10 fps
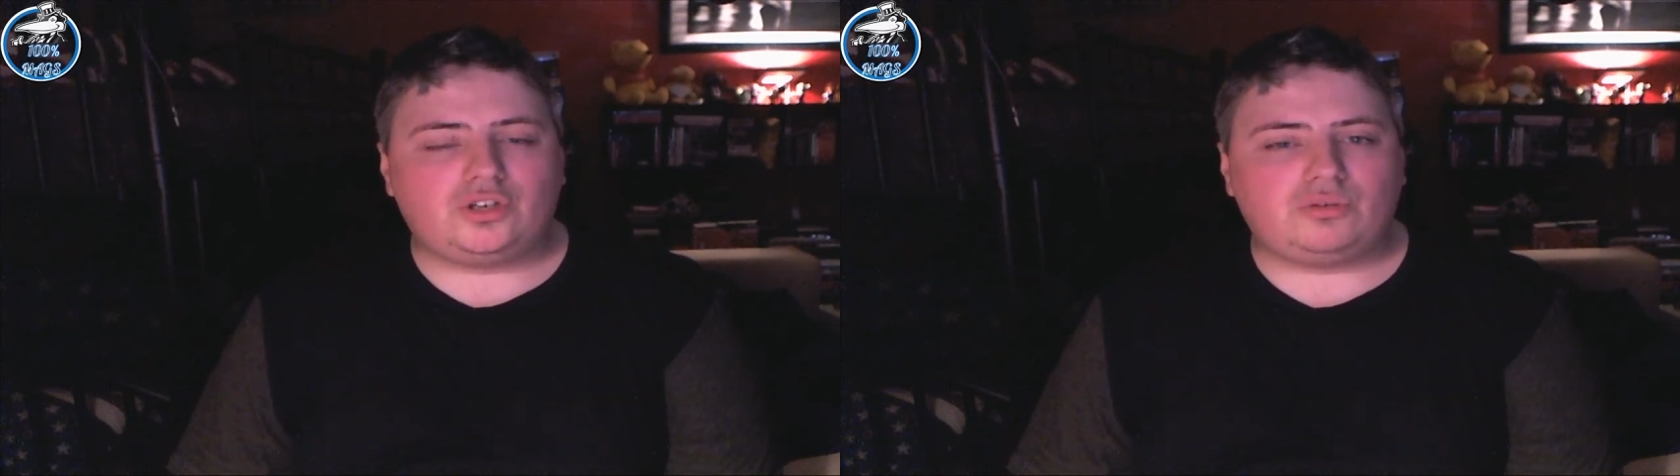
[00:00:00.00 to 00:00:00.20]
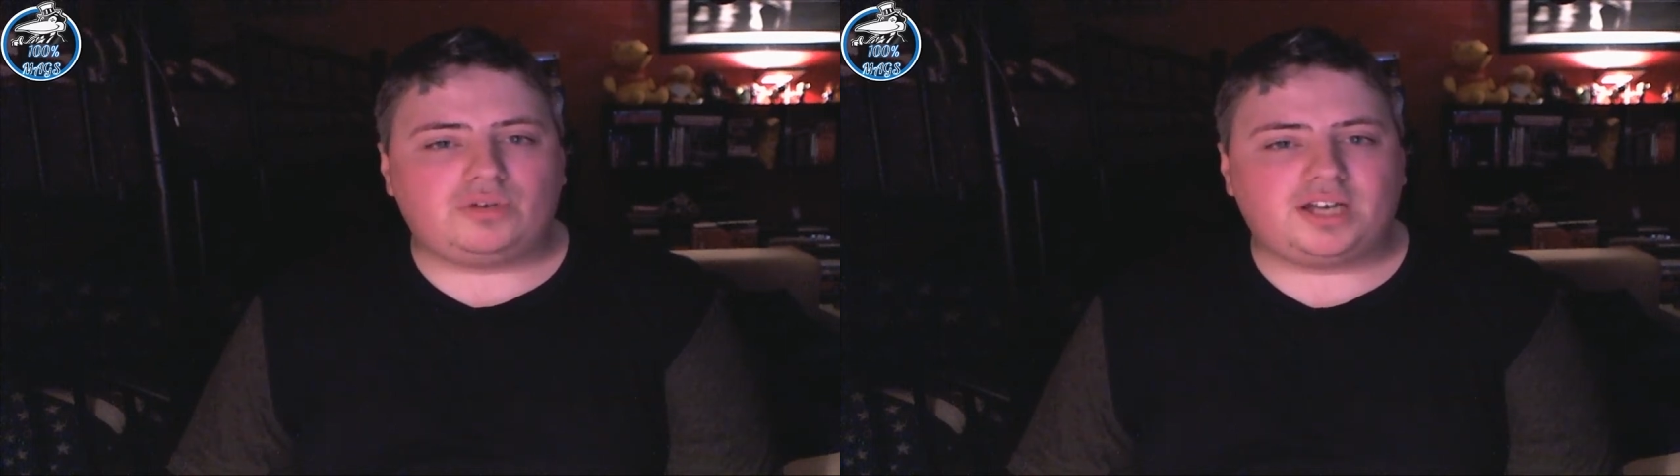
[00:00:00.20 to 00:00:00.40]

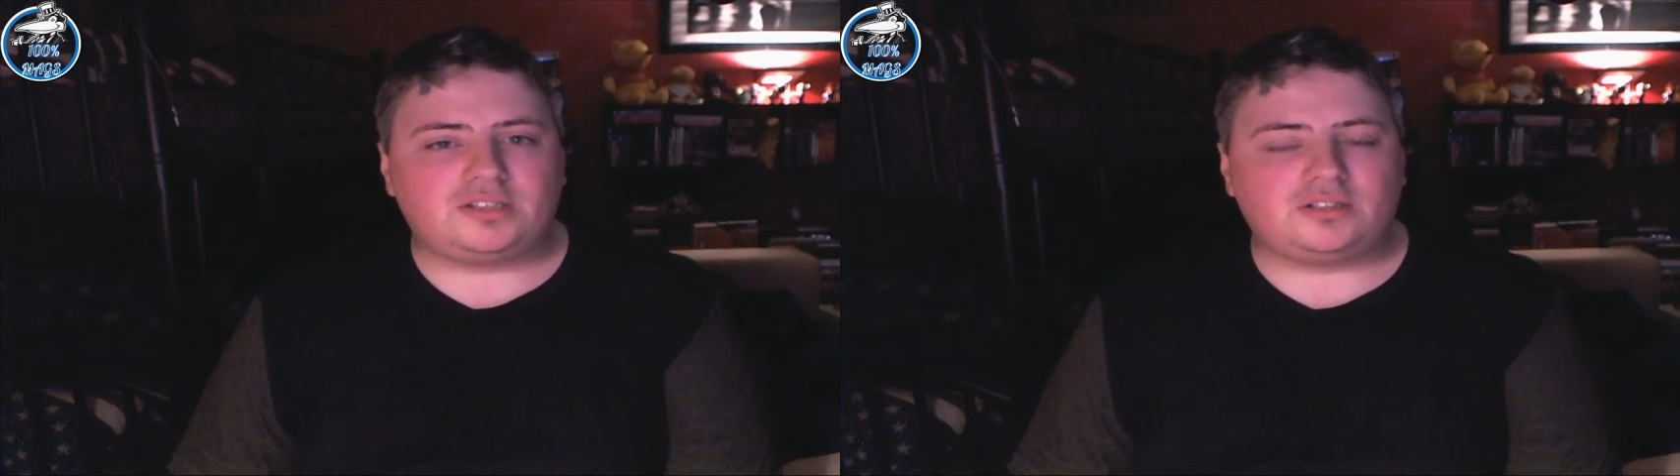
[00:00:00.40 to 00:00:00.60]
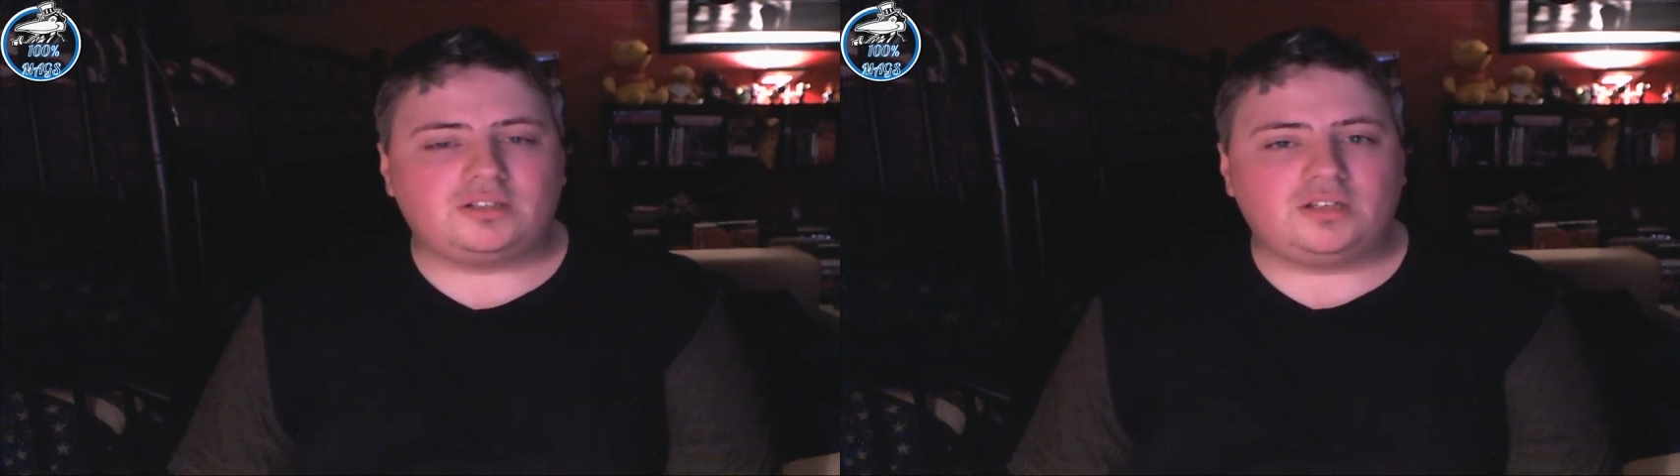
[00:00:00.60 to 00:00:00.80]

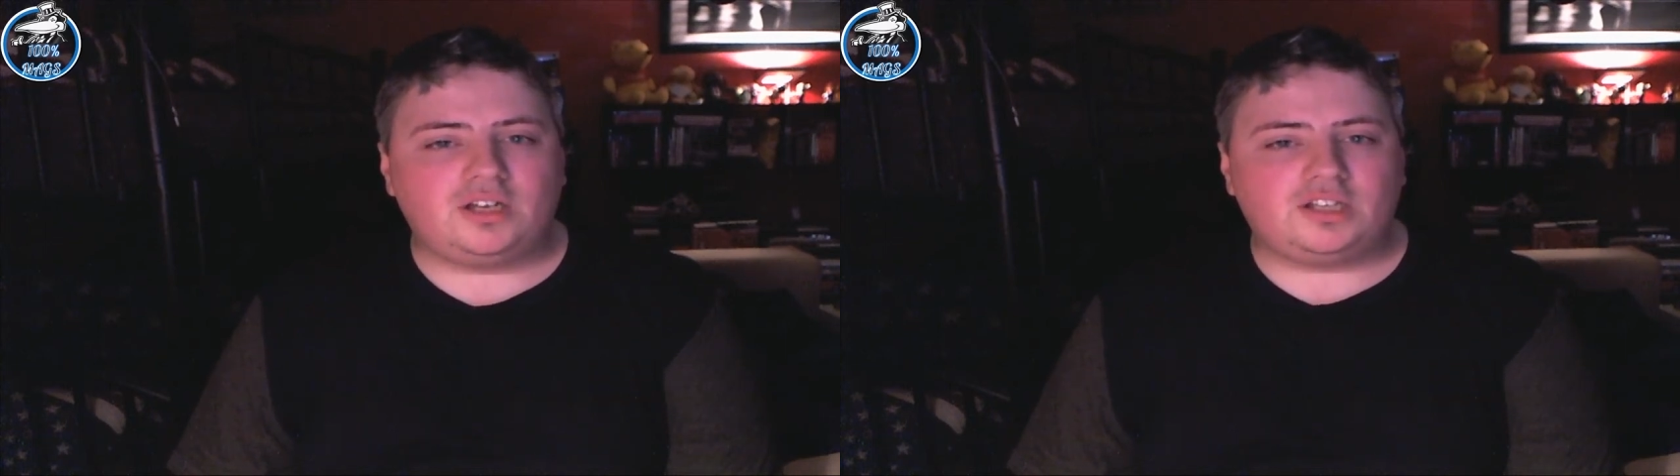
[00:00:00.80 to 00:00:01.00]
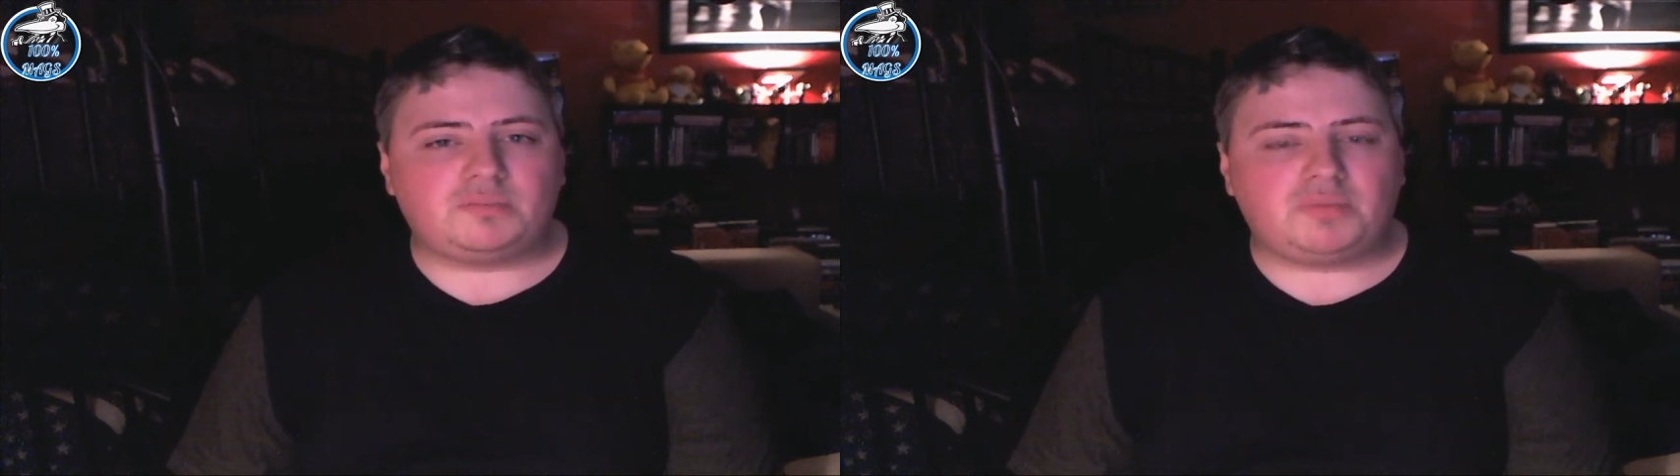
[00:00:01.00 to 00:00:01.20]
Newcastle
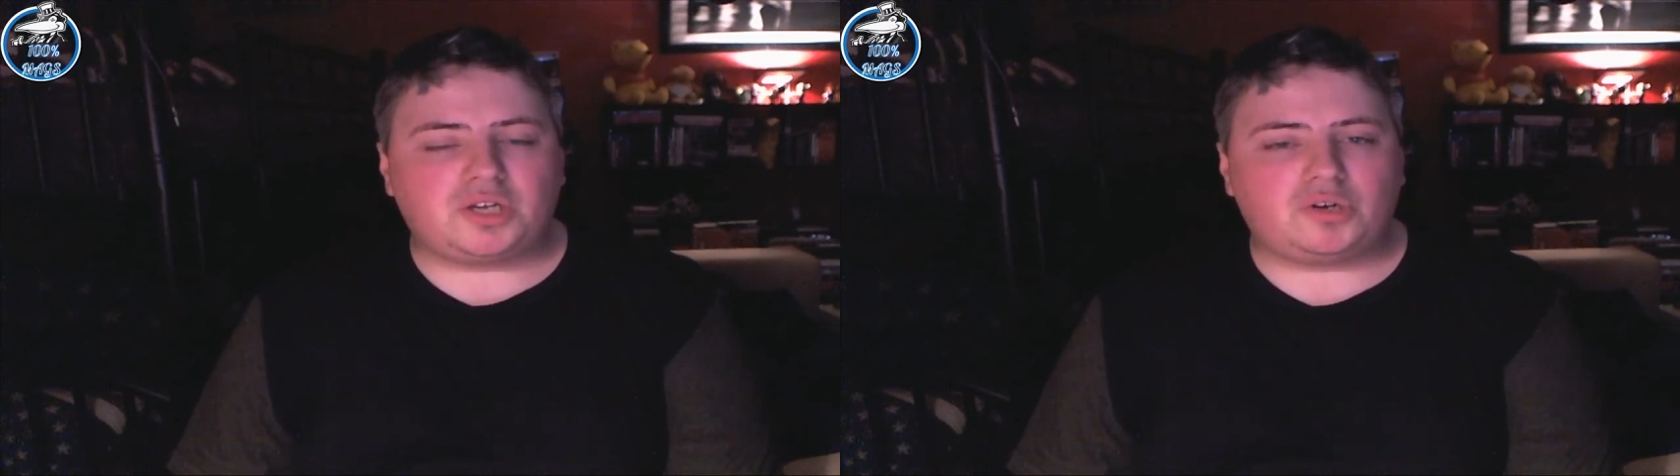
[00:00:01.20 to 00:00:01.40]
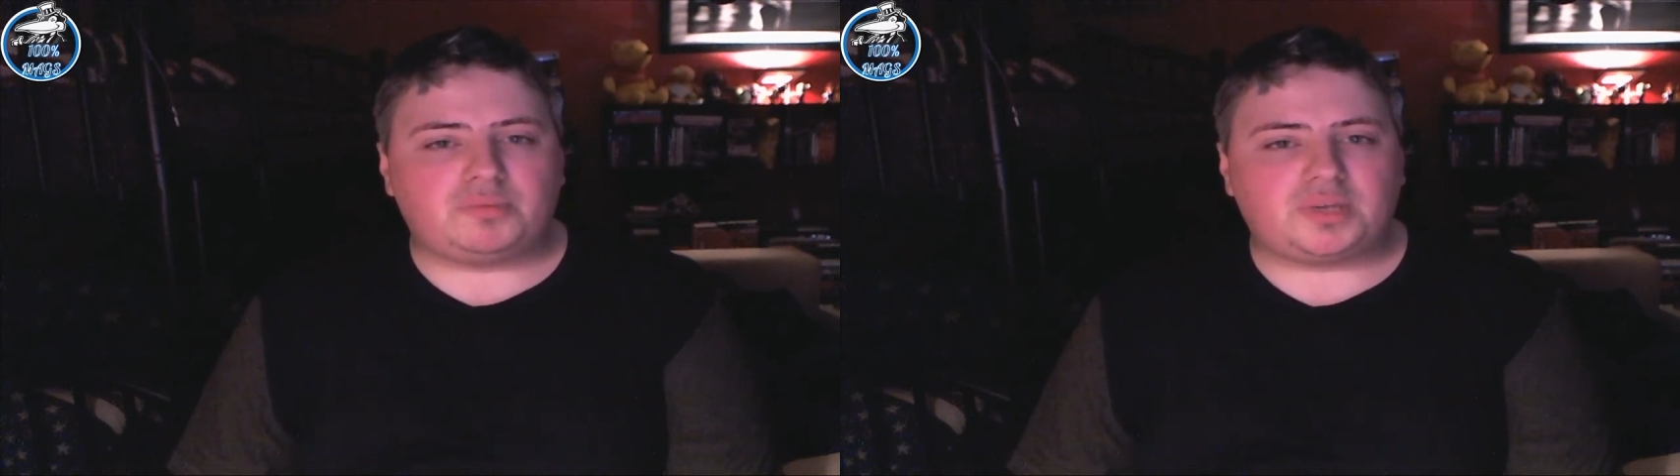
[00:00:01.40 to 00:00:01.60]
to
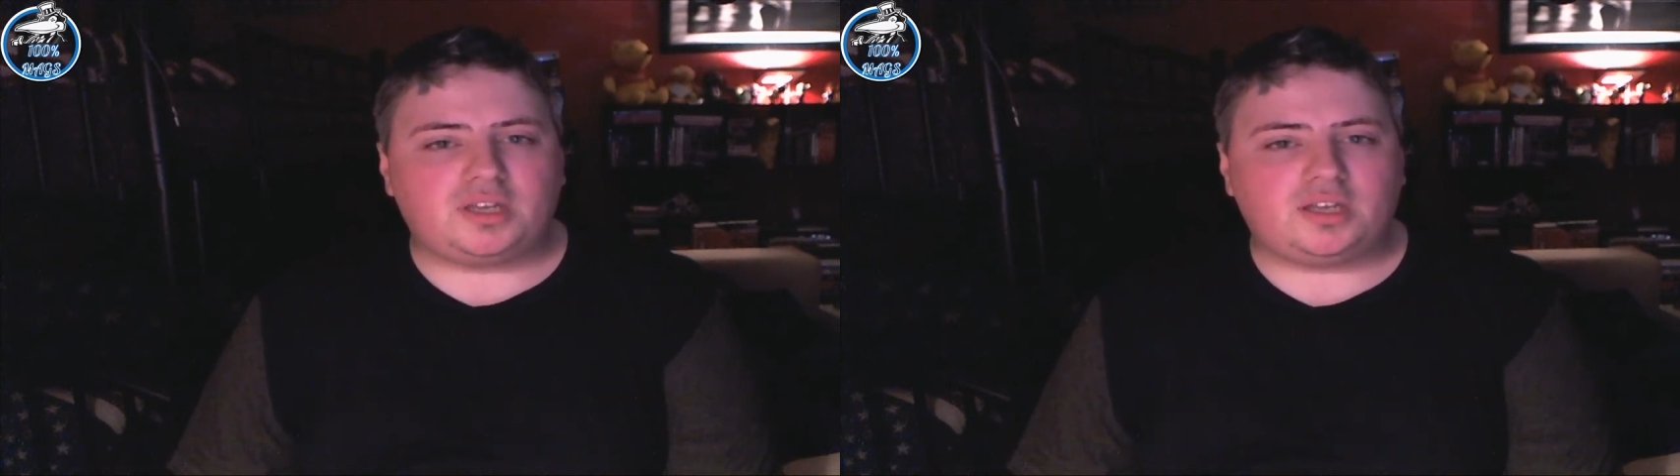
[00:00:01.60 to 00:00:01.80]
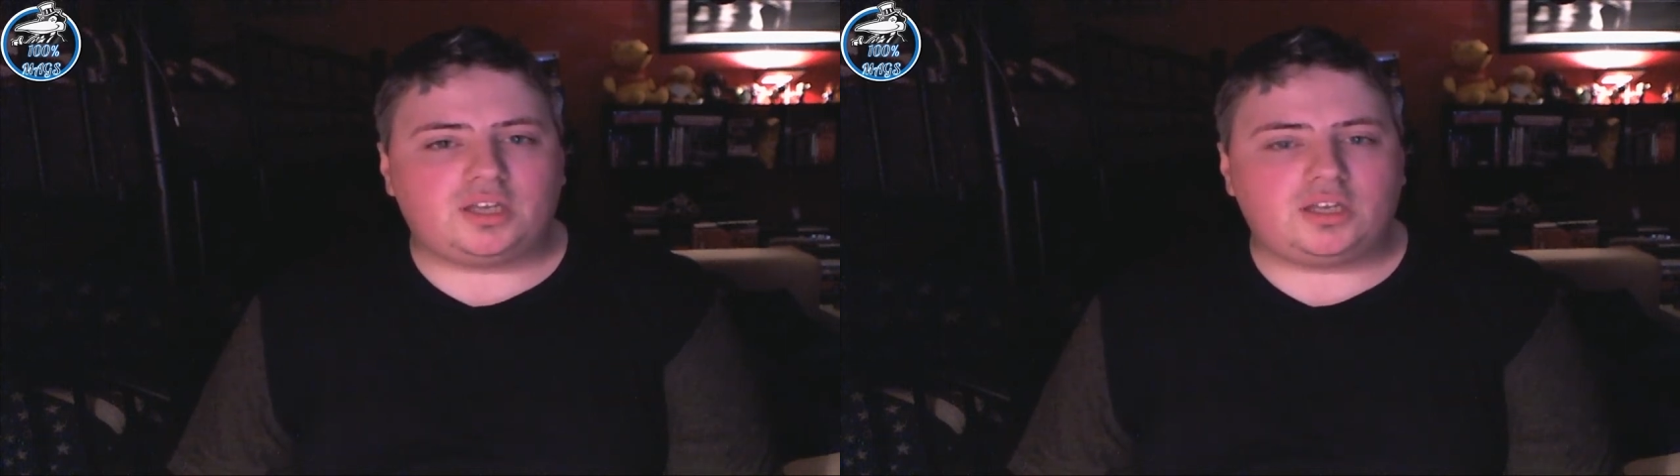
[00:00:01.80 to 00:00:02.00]
pick up
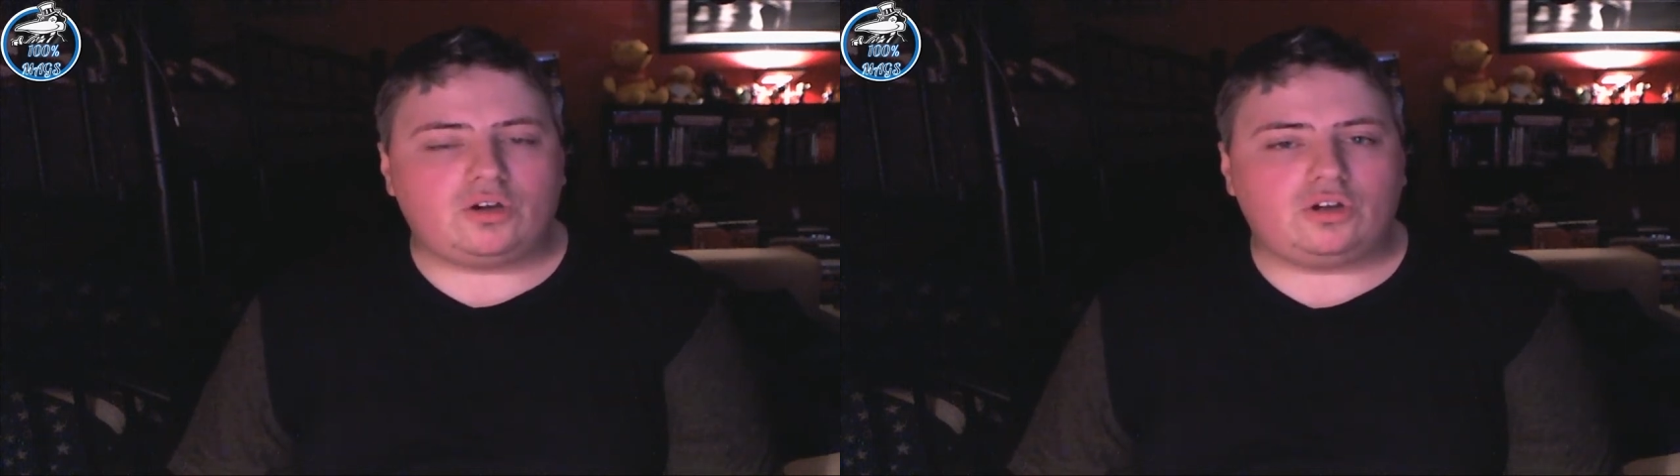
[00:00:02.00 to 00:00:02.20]
a